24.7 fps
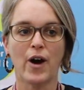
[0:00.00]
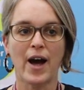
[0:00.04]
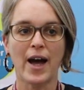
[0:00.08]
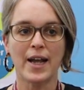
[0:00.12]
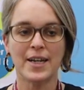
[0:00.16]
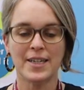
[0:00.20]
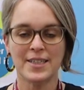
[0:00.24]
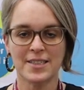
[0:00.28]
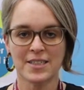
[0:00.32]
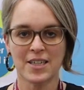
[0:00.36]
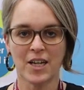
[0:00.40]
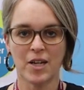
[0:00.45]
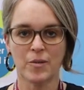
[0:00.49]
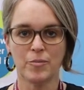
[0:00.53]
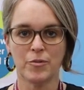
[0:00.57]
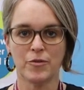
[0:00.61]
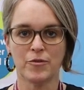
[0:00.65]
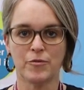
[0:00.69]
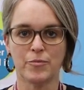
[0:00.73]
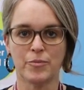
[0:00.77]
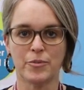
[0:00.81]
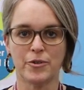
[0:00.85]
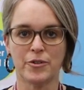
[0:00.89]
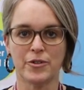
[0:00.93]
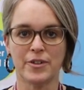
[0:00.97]
any type
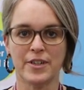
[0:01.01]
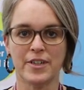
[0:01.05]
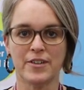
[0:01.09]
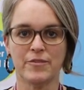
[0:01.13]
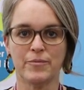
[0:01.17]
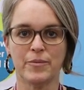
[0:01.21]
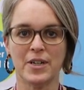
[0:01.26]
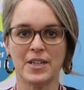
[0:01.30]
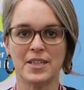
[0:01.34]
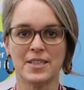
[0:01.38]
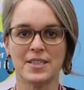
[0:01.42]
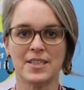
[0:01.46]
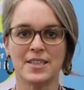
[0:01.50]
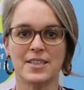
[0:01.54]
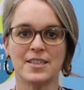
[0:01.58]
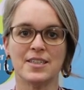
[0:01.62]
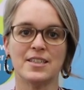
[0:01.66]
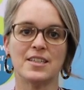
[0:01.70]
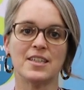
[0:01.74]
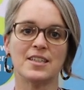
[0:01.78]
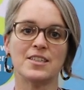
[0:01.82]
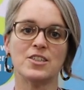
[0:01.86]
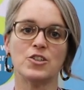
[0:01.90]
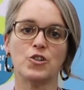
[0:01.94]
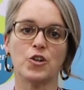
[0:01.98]
of
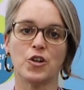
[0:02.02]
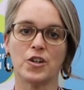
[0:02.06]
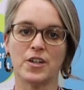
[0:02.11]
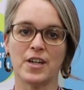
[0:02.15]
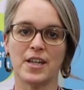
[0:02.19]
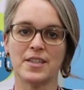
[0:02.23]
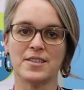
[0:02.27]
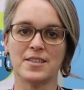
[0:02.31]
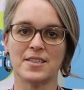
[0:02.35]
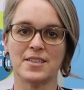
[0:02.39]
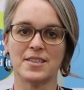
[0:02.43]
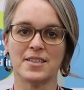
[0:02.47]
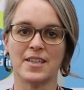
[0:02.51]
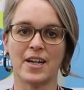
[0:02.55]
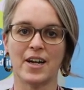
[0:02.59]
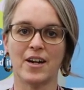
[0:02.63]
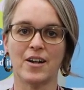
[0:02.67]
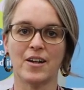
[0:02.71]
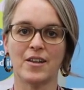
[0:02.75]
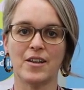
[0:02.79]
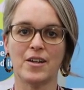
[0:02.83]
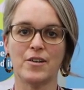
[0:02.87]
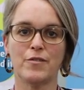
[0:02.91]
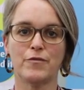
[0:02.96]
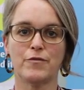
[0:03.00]
bereavement, not
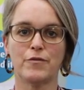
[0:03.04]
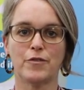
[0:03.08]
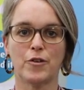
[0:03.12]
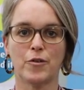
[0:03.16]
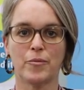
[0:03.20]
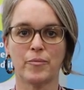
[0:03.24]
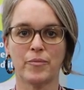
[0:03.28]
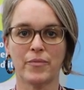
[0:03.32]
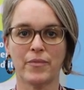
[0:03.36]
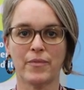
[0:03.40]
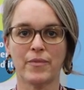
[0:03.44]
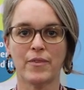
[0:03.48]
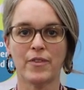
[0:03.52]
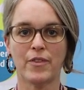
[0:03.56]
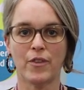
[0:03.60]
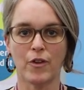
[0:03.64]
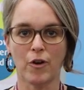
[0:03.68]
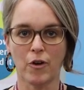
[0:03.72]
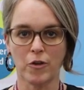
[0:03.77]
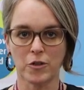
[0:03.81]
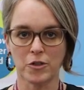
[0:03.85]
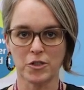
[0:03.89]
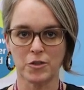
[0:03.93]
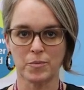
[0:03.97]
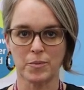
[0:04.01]
necessarily from the
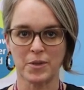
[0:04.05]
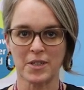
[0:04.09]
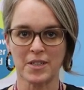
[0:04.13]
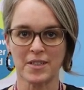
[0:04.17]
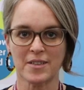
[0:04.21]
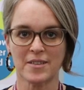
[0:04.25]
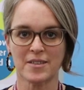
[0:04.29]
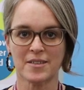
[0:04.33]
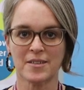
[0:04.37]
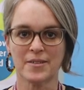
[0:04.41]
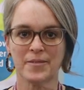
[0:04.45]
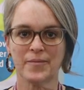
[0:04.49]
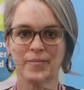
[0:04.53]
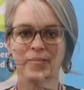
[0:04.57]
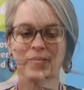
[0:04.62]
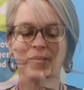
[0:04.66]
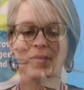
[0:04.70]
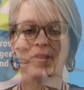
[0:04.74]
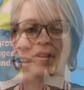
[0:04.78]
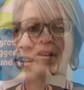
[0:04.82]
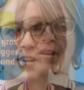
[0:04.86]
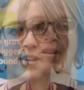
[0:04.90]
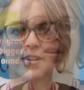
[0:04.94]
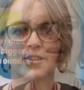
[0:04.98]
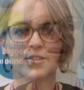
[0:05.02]
hospice.
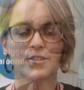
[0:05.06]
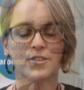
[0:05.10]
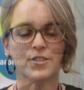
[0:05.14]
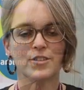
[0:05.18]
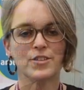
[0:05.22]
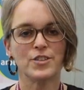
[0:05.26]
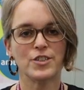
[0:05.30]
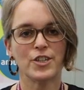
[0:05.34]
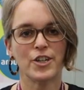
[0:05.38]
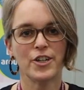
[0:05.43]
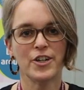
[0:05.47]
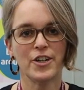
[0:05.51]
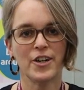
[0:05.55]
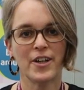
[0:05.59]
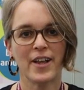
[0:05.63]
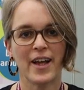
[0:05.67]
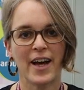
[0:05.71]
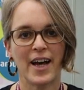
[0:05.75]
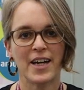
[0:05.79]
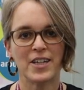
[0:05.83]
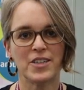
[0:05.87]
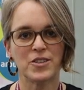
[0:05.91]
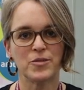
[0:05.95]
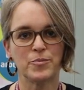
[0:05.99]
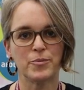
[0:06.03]
So the Circle
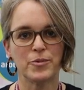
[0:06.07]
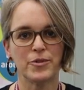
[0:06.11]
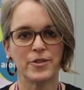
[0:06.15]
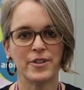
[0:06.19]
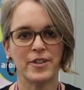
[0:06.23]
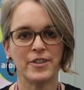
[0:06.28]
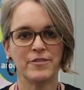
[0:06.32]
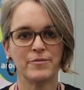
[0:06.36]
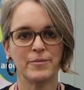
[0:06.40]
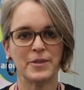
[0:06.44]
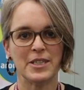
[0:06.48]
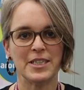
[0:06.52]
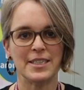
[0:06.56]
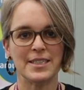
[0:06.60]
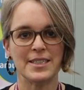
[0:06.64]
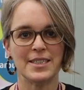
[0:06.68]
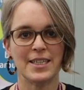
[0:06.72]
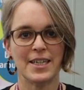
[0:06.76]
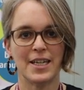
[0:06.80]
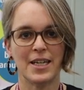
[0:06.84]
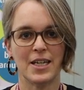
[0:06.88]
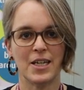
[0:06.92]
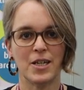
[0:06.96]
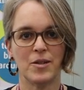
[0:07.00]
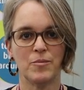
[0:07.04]
Adult Bereavement
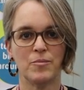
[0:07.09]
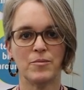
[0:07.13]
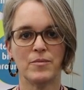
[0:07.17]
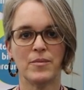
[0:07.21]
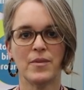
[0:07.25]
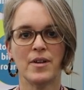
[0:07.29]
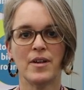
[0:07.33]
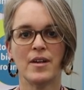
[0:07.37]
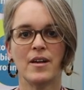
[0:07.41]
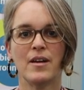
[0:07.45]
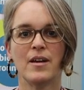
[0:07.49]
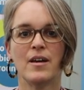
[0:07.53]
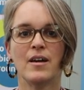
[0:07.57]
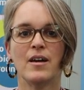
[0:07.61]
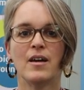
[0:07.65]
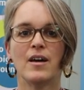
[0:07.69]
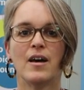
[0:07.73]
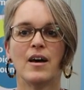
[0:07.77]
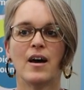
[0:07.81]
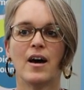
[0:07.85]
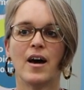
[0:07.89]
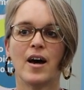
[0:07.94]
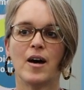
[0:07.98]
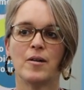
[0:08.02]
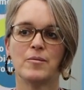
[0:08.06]
Team
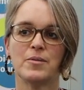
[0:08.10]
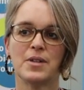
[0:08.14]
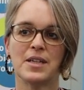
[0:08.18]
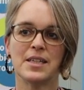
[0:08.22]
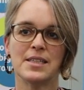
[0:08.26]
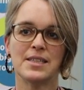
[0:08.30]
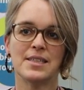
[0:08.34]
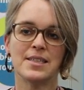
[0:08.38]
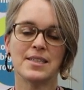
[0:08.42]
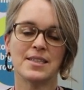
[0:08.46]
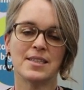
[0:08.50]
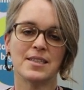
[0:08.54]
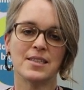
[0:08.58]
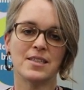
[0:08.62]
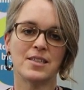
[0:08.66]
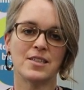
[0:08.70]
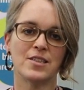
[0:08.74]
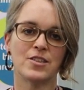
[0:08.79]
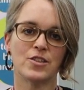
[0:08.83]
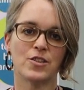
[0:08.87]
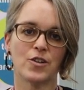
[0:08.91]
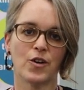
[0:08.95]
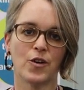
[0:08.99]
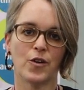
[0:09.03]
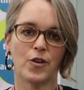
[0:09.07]

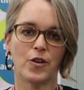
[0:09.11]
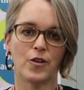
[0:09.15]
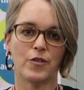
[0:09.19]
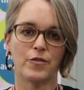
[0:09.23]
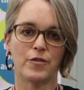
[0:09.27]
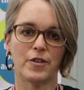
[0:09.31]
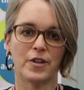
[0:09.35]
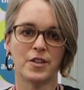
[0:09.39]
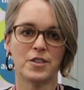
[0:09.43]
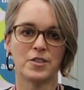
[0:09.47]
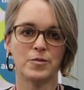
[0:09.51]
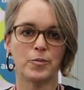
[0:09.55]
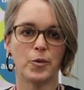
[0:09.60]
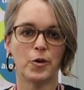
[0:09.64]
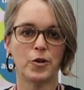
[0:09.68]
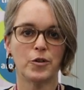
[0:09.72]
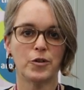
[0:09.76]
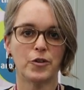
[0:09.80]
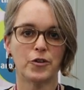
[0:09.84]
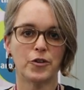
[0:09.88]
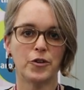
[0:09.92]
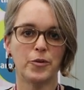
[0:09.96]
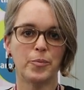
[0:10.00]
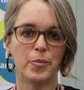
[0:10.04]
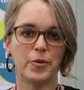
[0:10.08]
consists of a
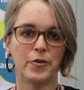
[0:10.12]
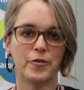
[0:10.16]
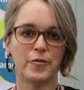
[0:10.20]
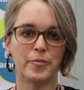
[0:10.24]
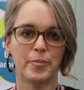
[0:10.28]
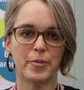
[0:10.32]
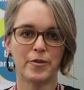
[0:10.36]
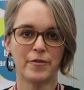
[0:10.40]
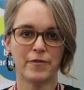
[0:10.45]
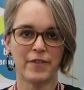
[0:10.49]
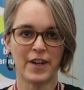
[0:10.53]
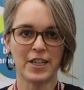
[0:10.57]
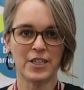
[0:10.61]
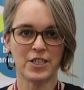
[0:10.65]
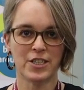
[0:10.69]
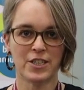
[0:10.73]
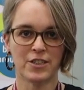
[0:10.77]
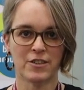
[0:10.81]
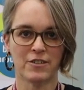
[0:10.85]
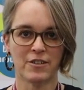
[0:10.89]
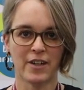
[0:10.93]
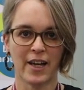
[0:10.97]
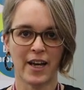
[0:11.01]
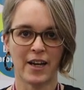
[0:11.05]
small group of professional